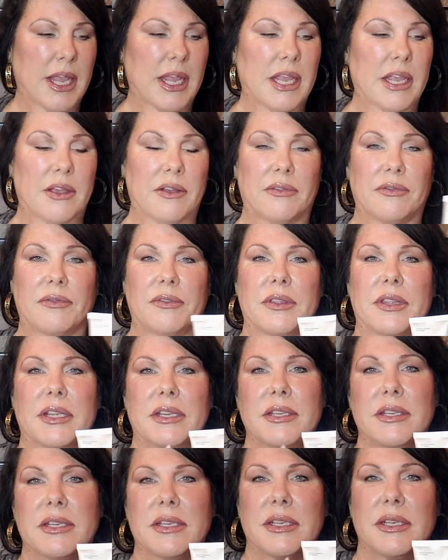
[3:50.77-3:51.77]
If
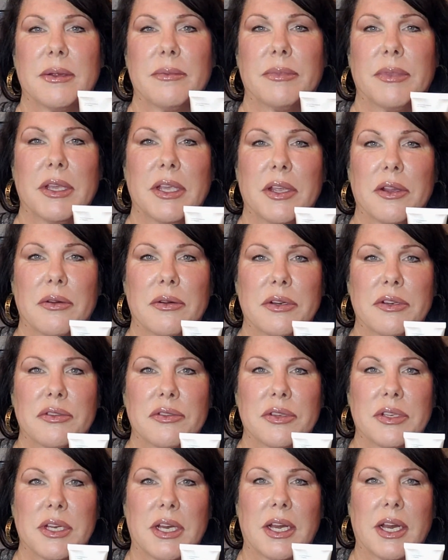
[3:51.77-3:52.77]
this is something you're
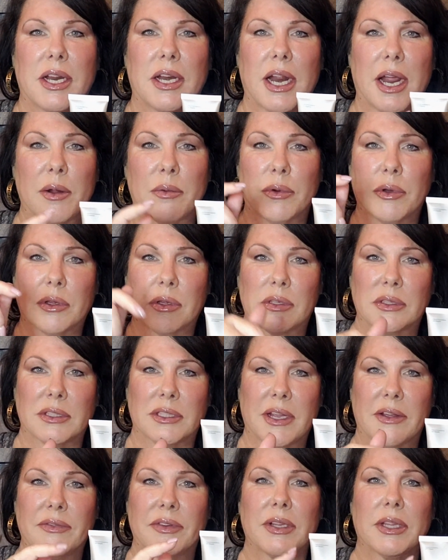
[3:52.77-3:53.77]
interested in, I will
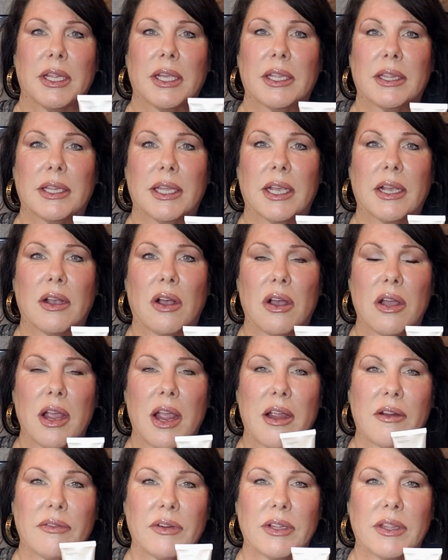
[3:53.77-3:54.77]
definitely link
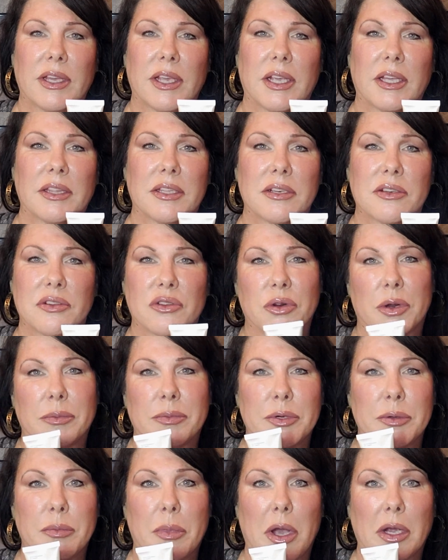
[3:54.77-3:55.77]
everything in the
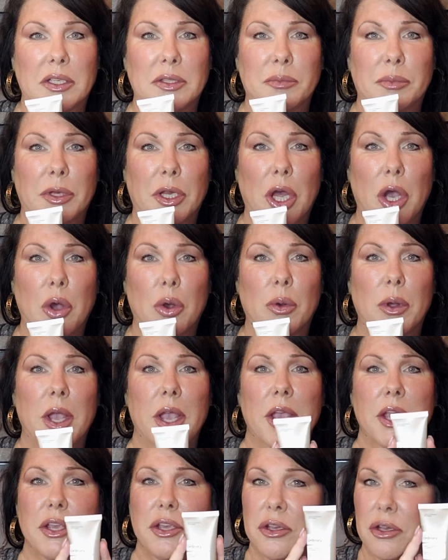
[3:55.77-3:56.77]
description box below.
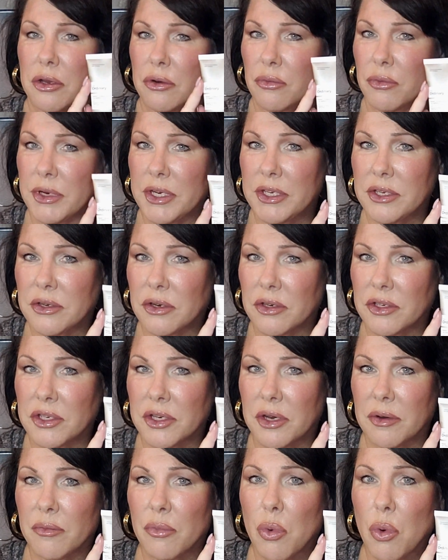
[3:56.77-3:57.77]
You can research
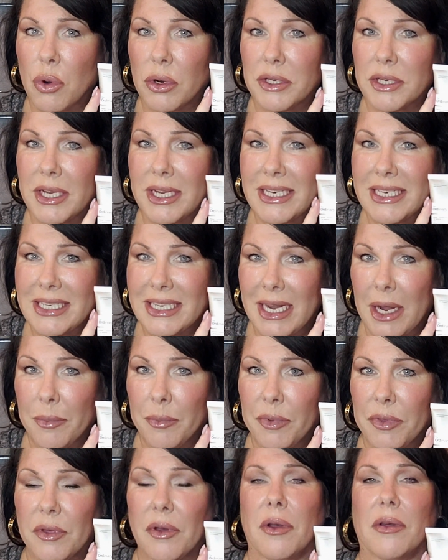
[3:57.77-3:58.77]
it more in
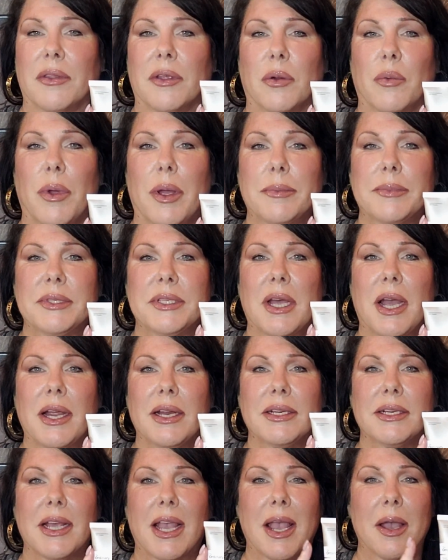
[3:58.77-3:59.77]
depth on their
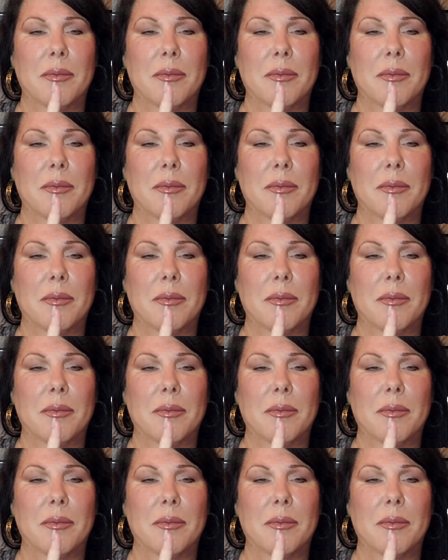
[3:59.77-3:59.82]
website,